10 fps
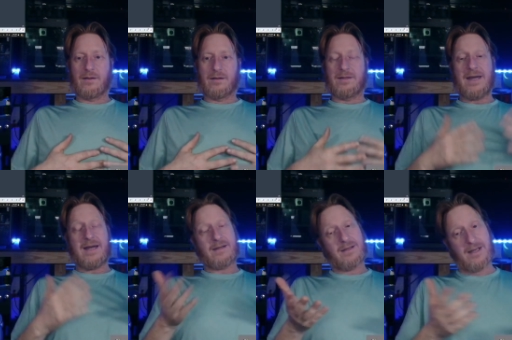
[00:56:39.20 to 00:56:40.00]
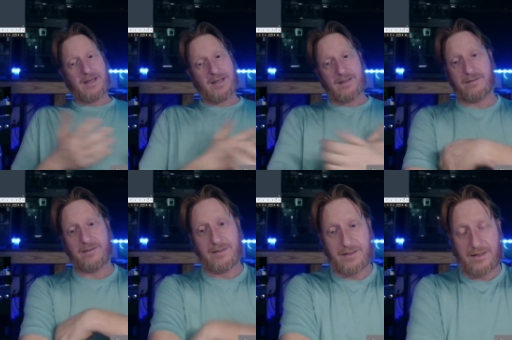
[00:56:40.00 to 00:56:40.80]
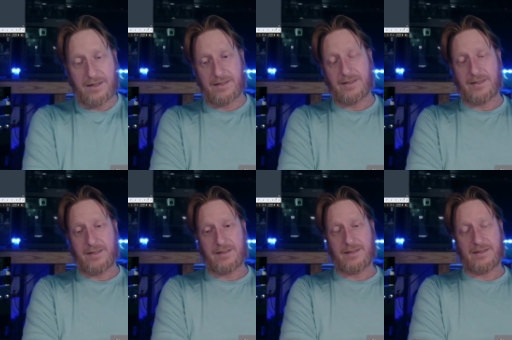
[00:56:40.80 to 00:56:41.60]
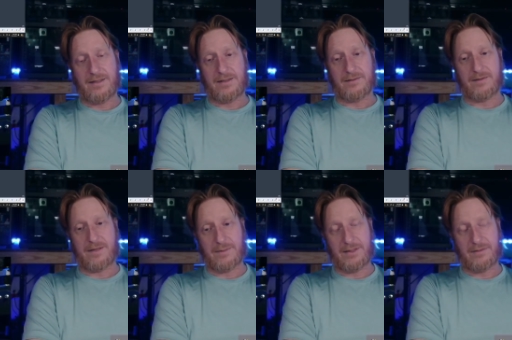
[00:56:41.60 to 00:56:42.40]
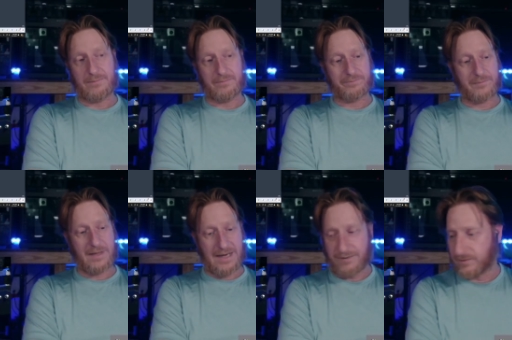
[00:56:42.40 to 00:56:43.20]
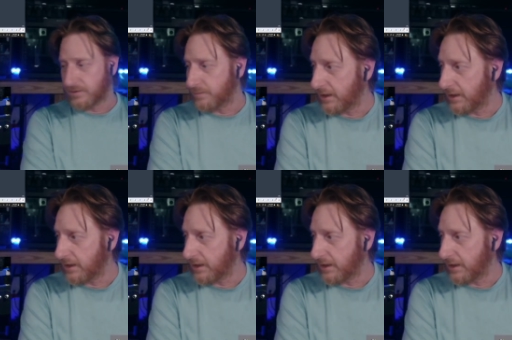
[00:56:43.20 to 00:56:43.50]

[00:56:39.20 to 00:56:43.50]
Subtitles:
Yeah, it is. It is. I mean, I have some